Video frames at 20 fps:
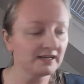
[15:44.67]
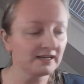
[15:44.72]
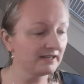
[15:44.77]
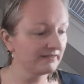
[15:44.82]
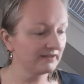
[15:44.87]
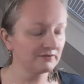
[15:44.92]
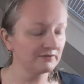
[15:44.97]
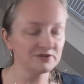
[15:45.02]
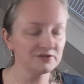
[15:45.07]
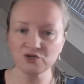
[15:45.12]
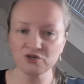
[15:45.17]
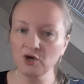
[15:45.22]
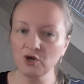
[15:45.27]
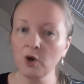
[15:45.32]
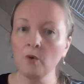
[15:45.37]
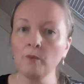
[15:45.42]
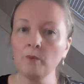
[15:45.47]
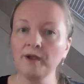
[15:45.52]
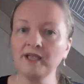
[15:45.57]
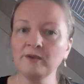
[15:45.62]
There is
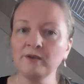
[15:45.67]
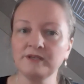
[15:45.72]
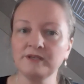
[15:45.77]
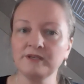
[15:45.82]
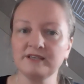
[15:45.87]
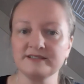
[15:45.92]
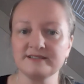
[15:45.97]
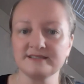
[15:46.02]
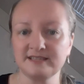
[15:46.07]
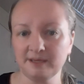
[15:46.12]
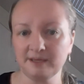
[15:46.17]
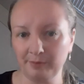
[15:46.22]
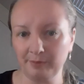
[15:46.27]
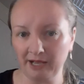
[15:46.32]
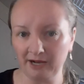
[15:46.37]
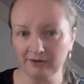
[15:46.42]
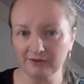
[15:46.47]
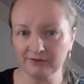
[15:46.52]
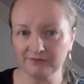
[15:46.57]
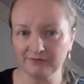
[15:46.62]
no way we can step
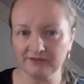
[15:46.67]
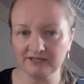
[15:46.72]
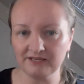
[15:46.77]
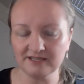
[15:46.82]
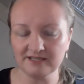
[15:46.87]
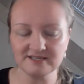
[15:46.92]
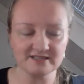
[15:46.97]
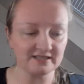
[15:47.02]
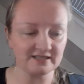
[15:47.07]
out of this.